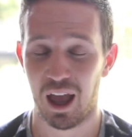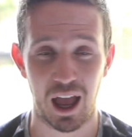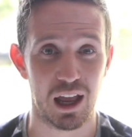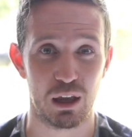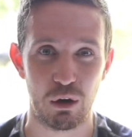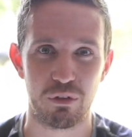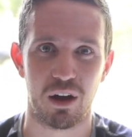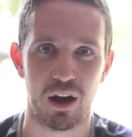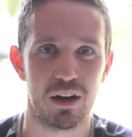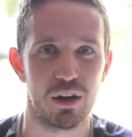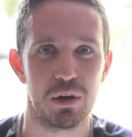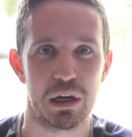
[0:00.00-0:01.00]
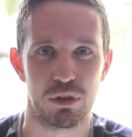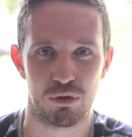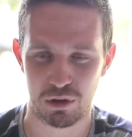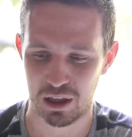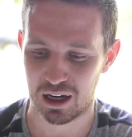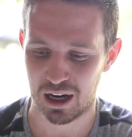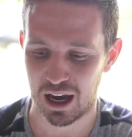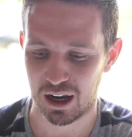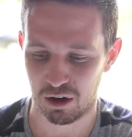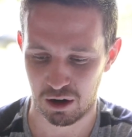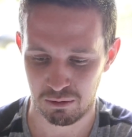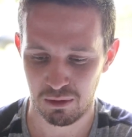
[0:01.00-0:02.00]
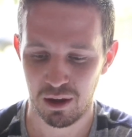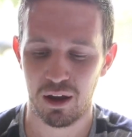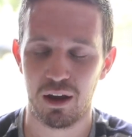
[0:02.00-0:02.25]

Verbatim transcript: hey, you have continuity through the igniter.